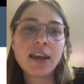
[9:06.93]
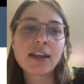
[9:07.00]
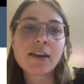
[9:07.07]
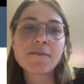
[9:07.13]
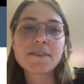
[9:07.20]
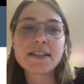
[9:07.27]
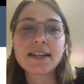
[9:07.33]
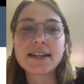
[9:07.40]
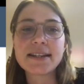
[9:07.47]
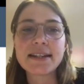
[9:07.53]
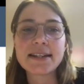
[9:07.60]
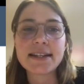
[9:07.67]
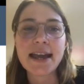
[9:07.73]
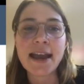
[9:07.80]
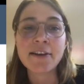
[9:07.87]
It can
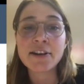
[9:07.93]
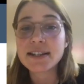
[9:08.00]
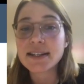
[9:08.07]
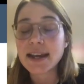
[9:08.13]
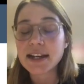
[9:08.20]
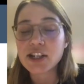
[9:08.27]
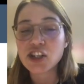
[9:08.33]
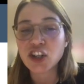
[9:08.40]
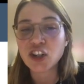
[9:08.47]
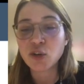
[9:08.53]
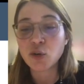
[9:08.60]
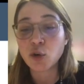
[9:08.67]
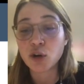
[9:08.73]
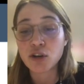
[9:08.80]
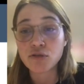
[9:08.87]
facilitate error detection
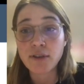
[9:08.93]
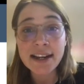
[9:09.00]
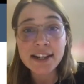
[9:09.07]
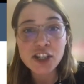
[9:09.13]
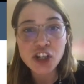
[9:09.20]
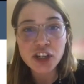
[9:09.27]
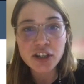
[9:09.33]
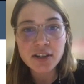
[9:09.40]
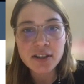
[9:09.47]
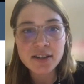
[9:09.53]
or correction.